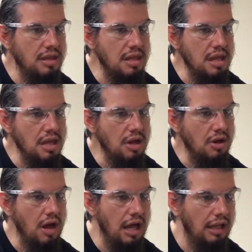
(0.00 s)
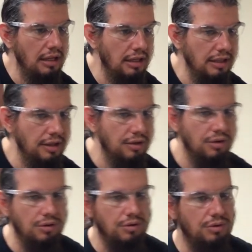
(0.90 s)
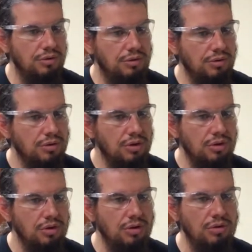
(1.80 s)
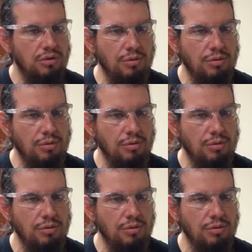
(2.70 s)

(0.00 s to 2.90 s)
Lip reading: a little cool,